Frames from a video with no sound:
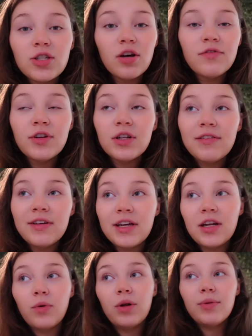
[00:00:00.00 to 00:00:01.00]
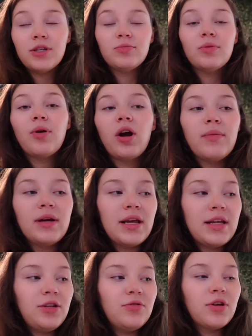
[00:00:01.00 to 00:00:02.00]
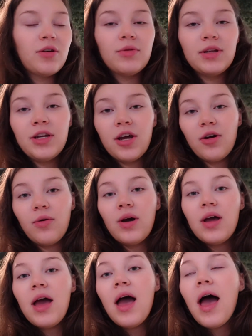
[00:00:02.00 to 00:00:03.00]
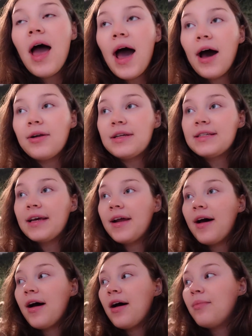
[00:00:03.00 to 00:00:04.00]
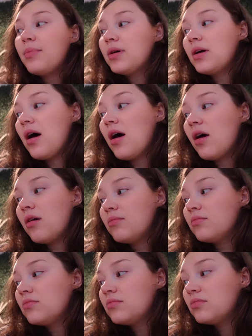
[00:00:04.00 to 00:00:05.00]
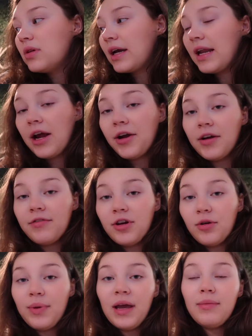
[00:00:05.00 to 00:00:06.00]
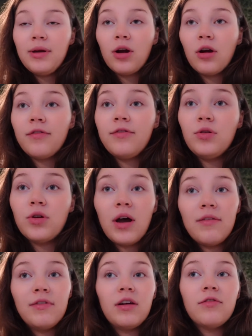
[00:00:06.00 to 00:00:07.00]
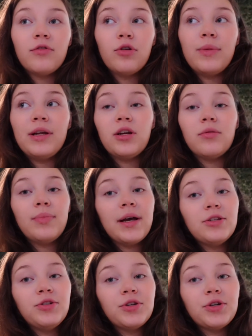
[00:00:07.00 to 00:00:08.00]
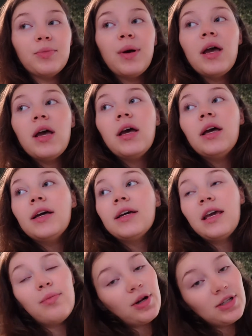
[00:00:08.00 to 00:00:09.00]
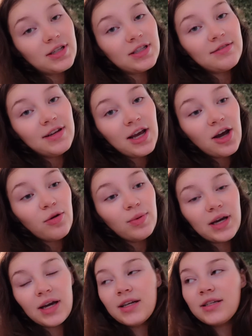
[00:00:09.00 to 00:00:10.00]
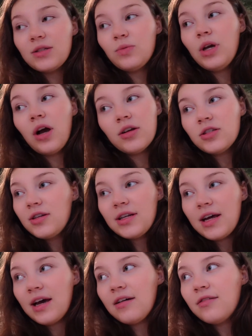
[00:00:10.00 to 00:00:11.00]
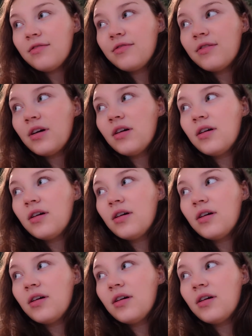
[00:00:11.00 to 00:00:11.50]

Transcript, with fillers: So if you're living in a one bedroom apartment and you don't really know how to set up um, like an area for your baby or if you don't have enough room in your bedroom, keep watching this video because we also didn't have